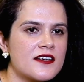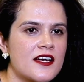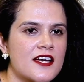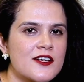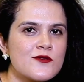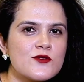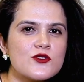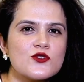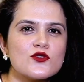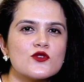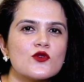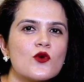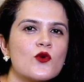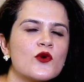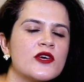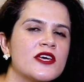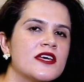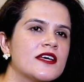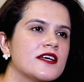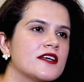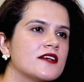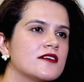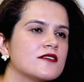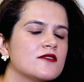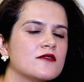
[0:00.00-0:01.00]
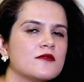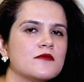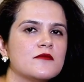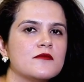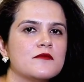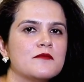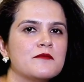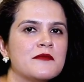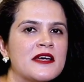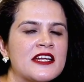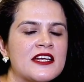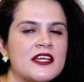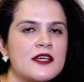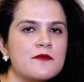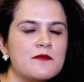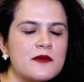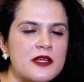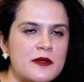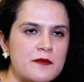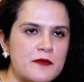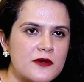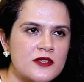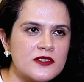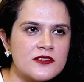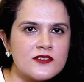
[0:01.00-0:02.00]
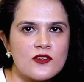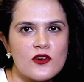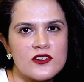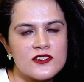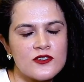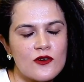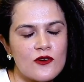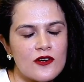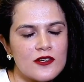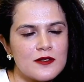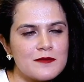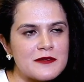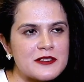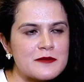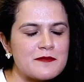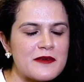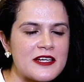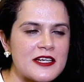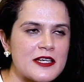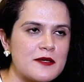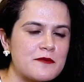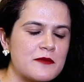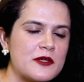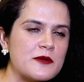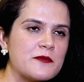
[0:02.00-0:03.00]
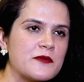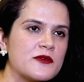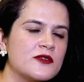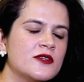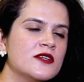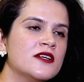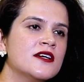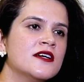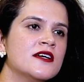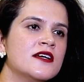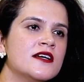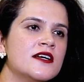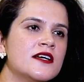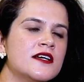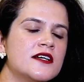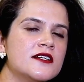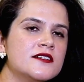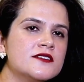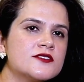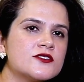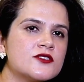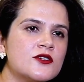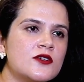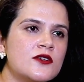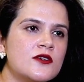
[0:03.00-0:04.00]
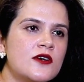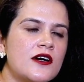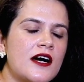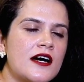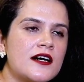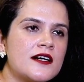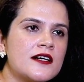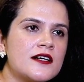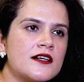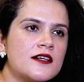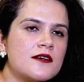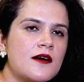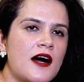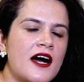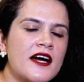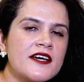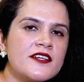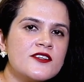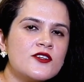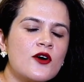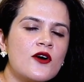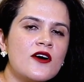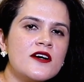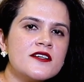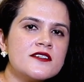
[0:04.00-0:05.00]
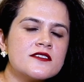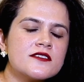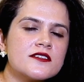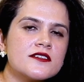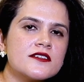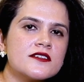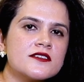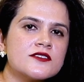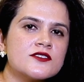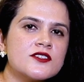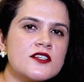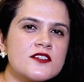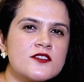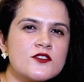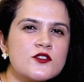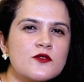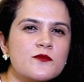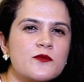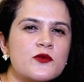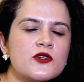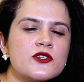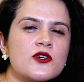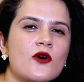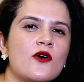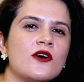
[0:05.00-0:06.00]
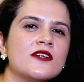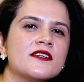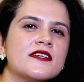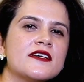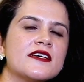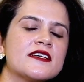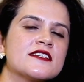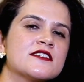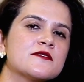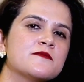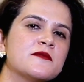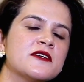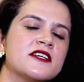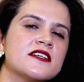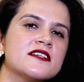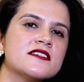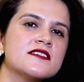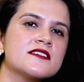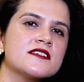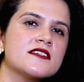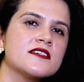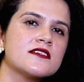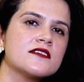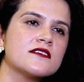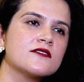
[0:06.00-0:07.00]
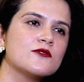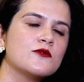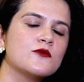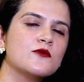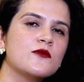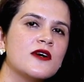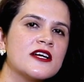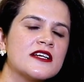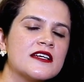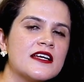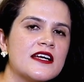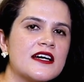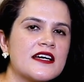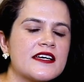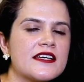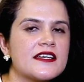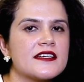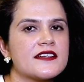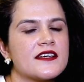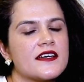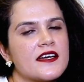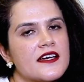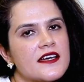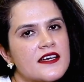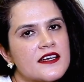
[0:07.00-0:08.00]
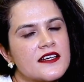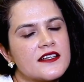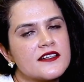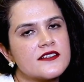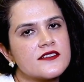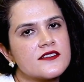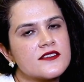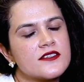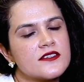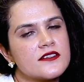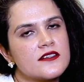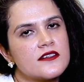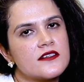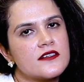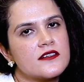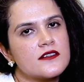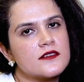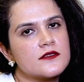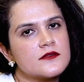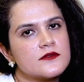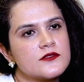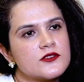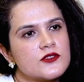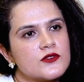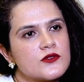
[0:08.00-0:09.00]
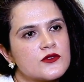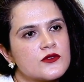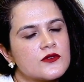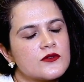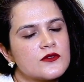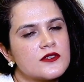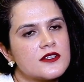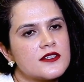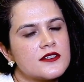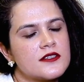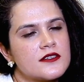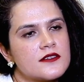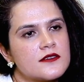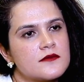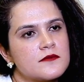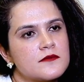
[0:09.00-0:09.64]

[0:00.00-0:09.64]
I was knowing many people, not all, but many people. So, I thought just to put all the experience in one line and, you know,